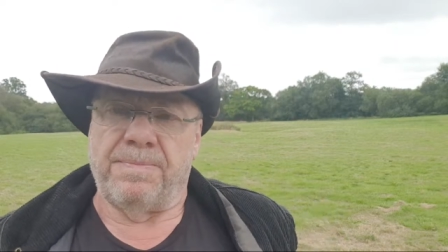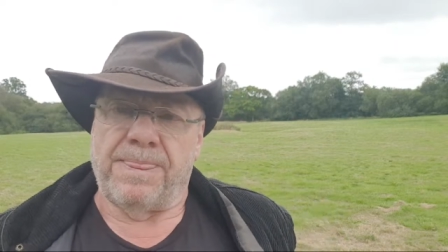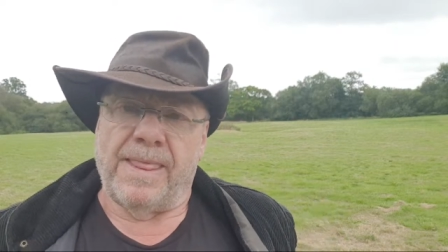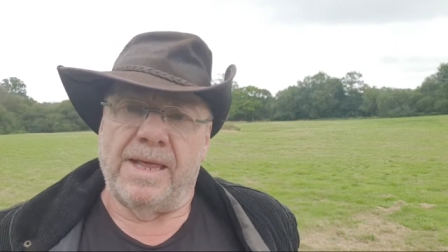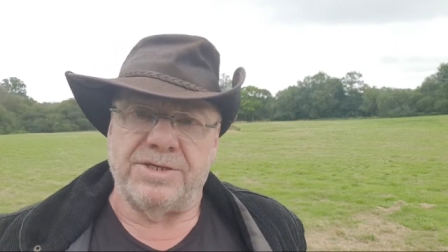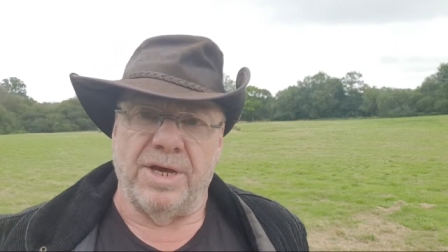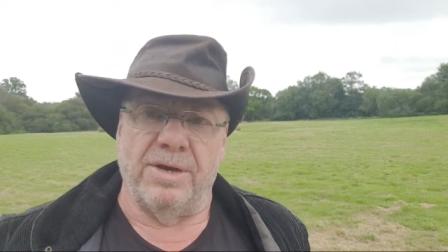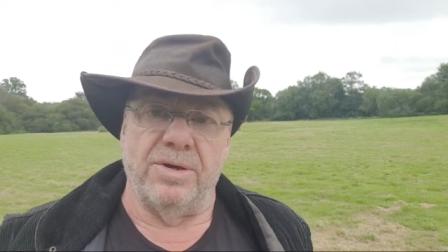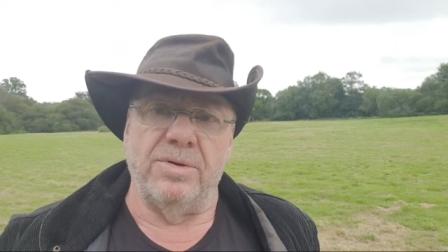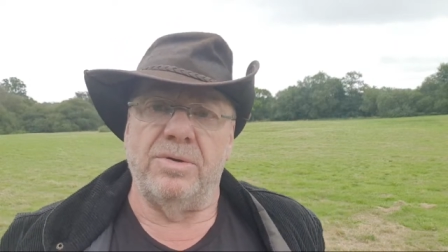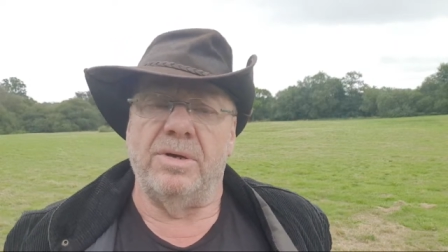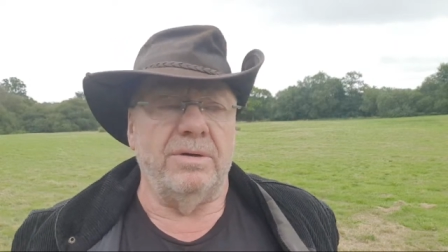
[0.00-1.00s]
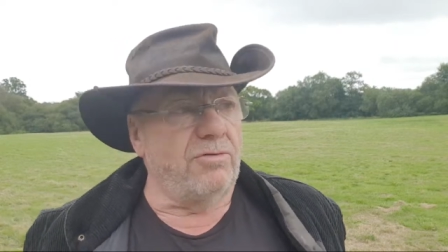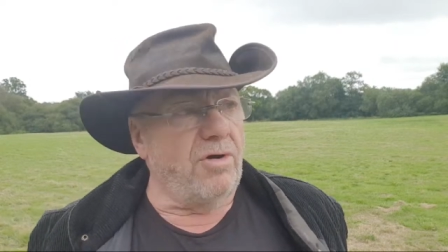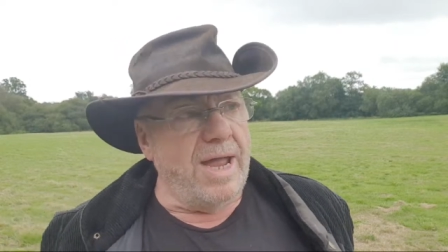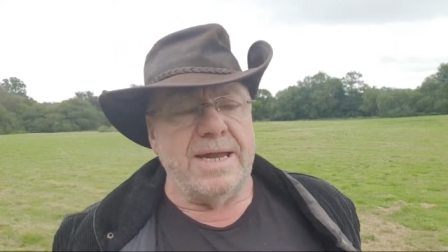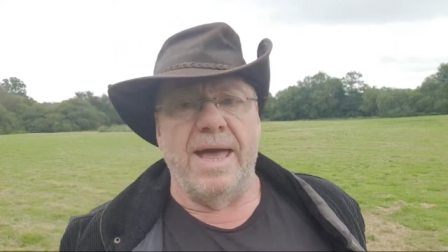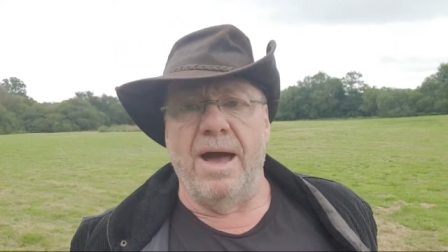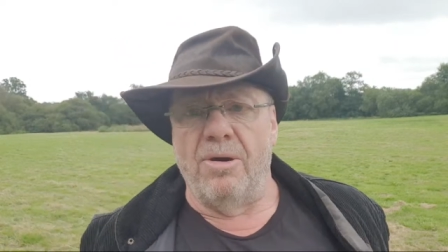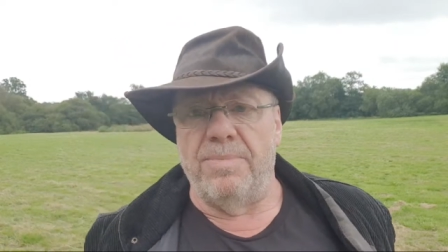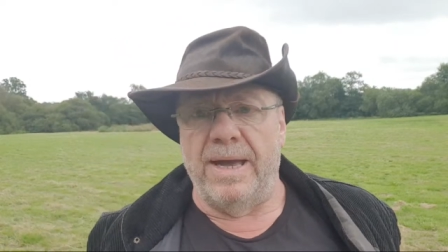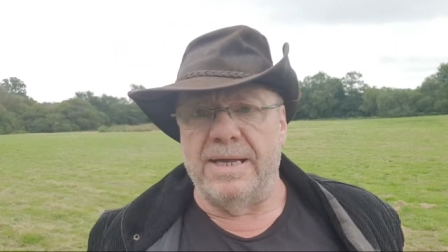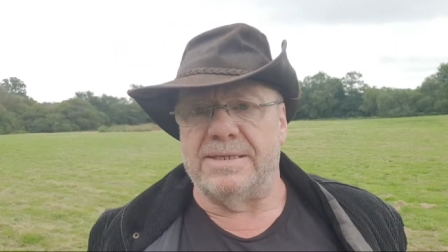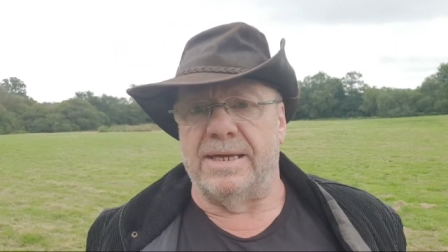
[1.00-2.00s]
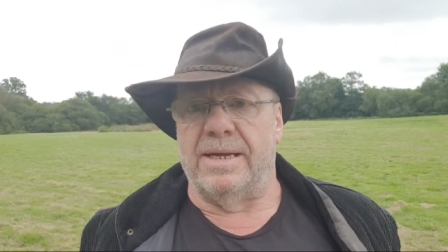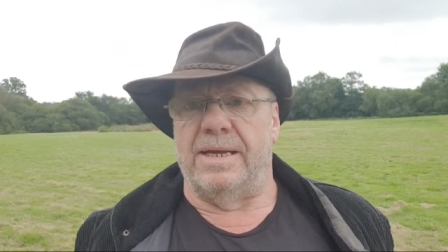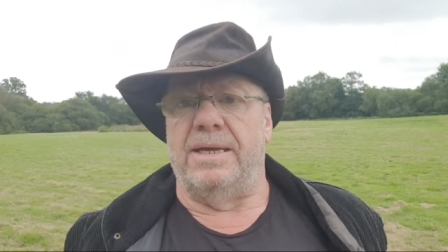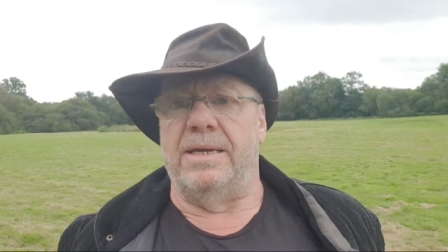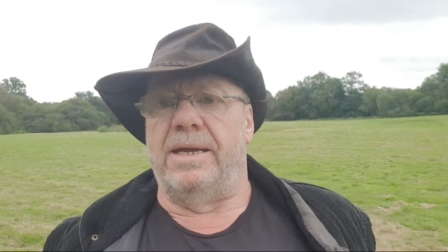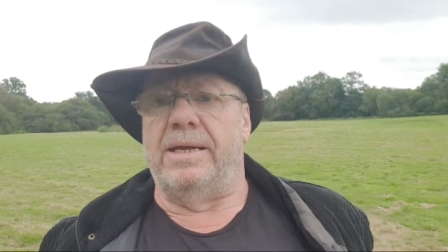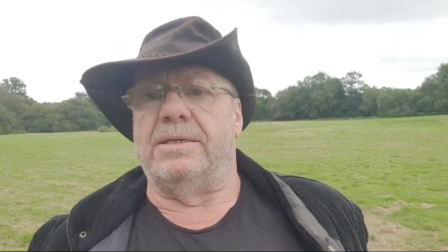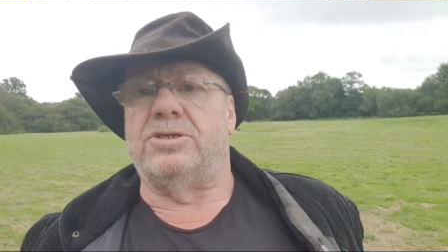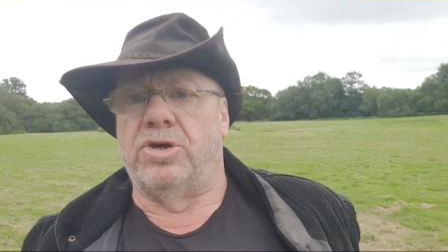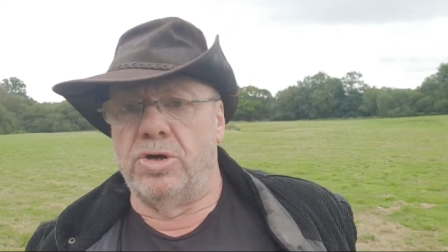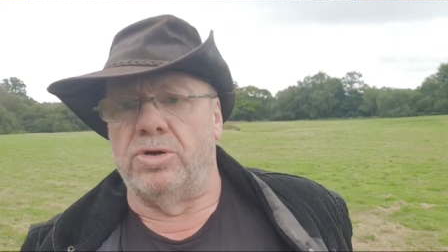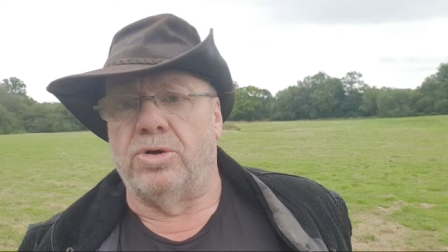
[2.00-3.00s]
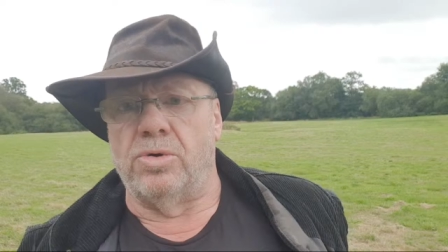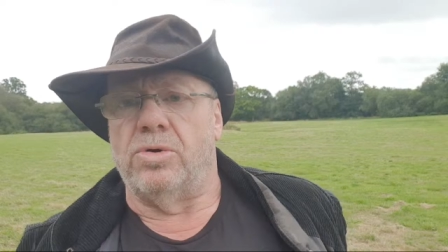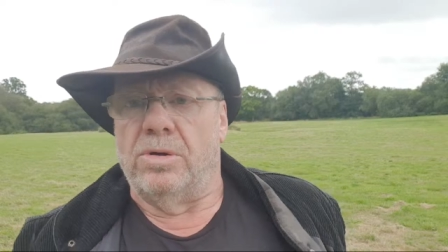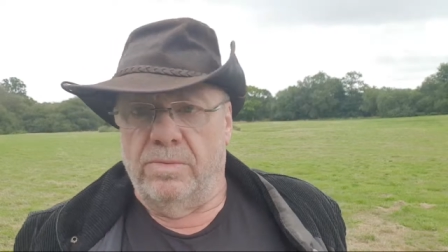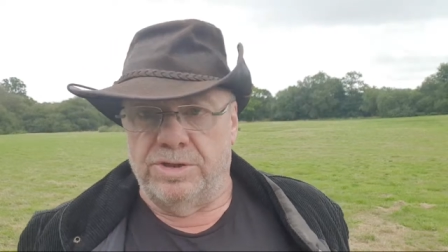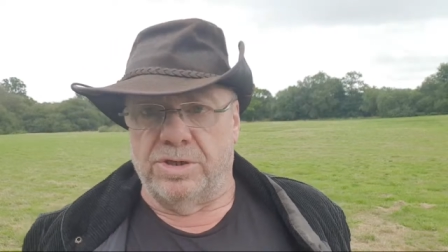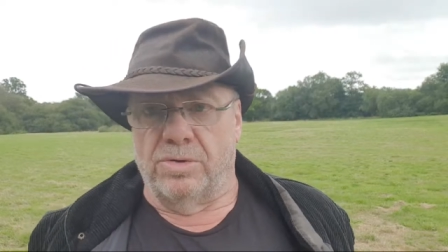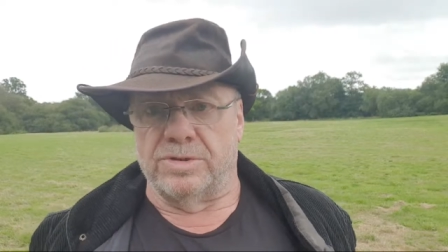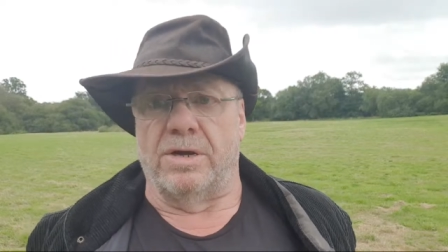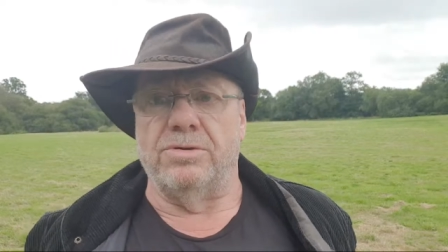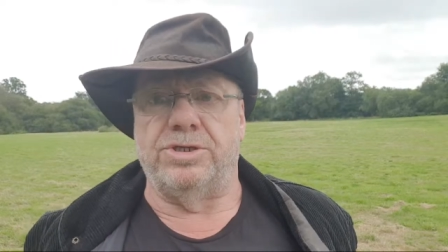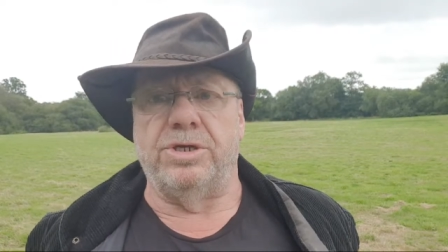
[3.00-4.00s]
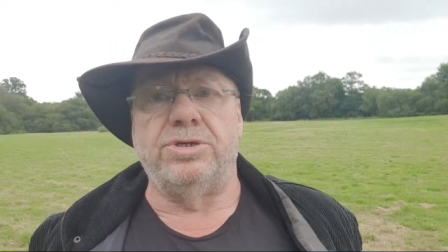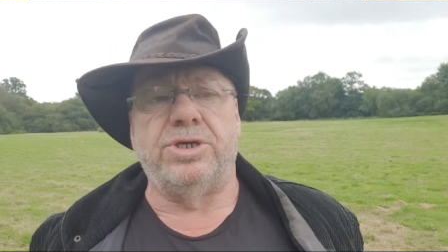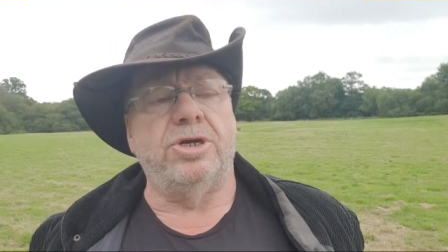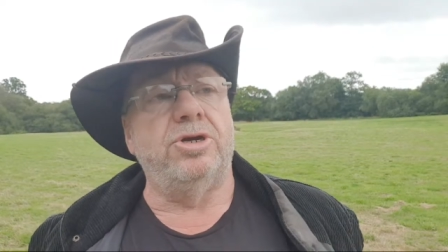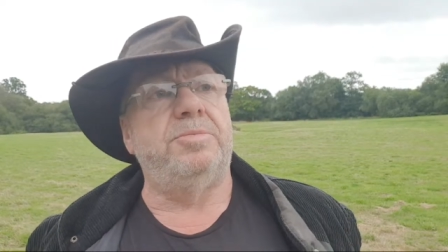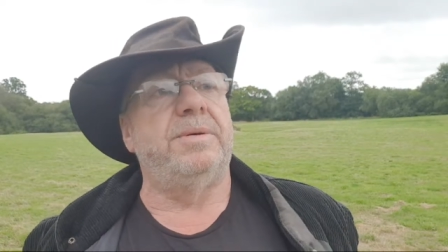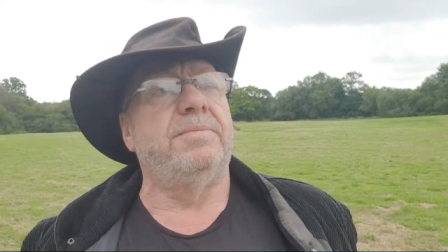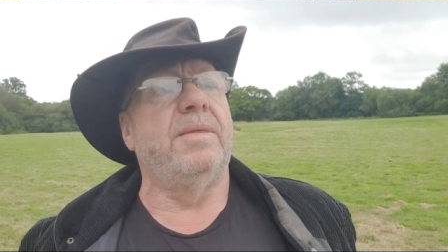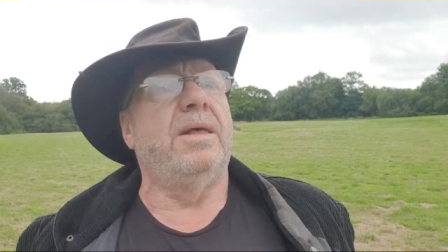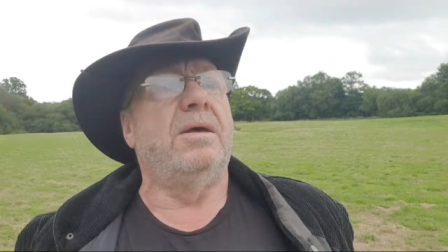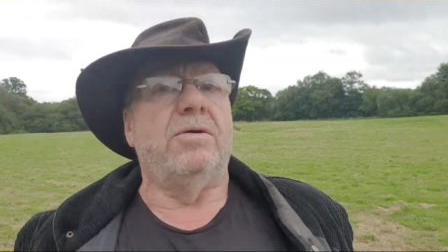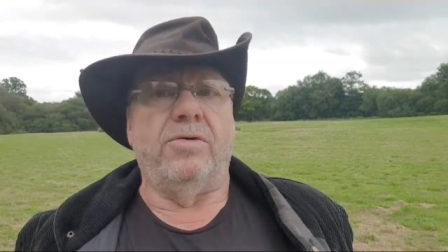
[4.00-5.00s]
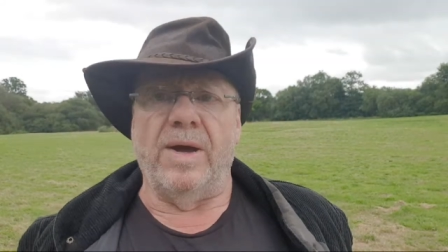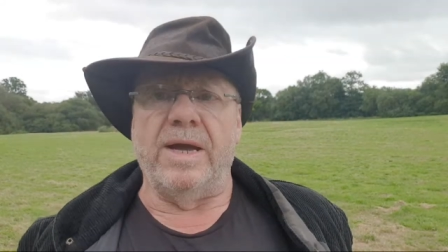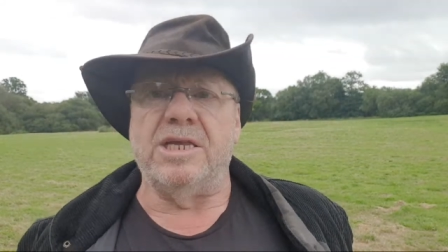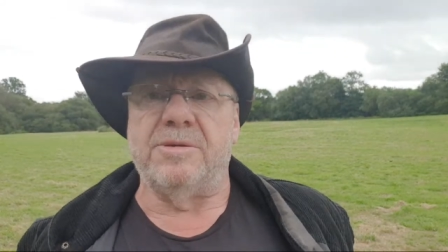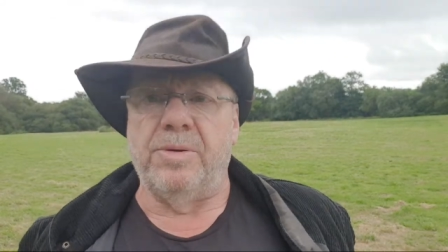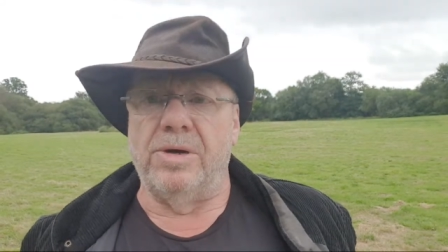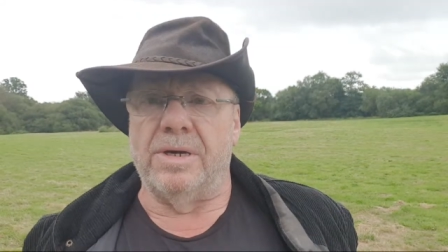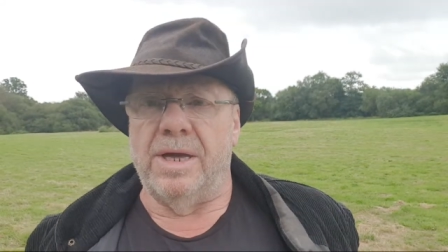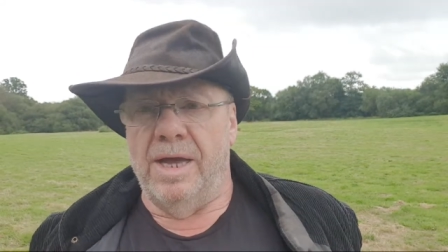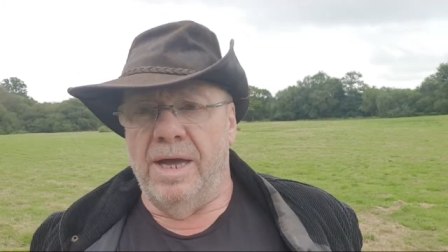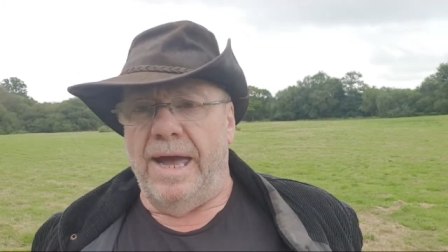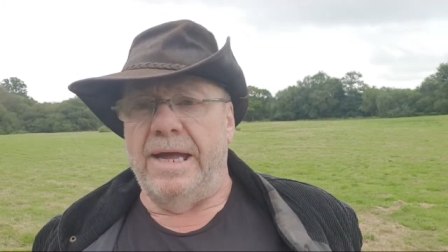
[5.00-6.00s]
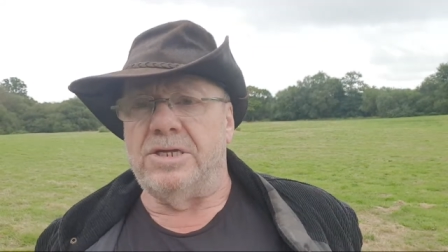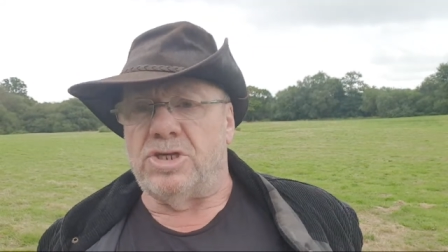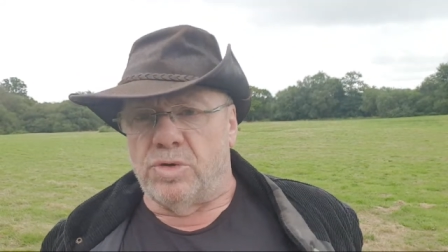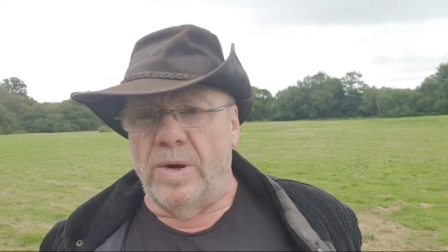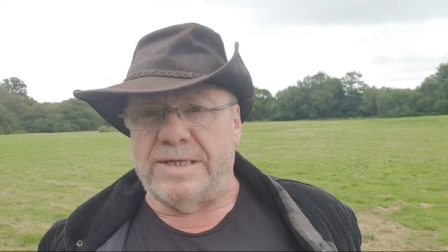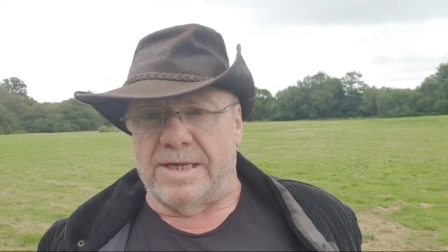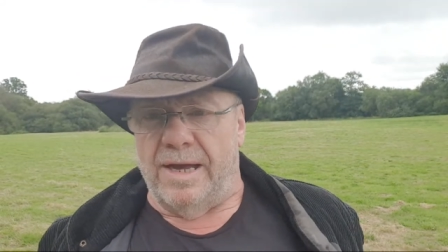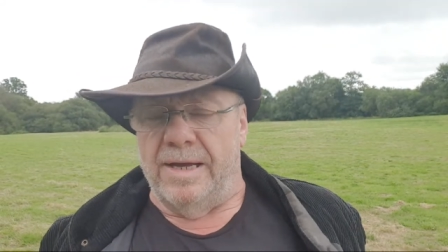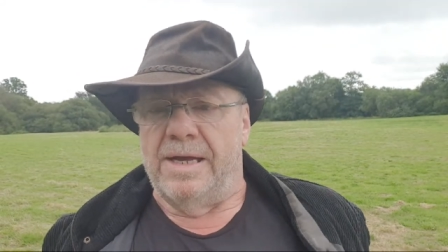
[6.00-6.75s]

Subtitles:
So right now, basically, it's Google, which of course owns YouTube, Facebook, and Twitter.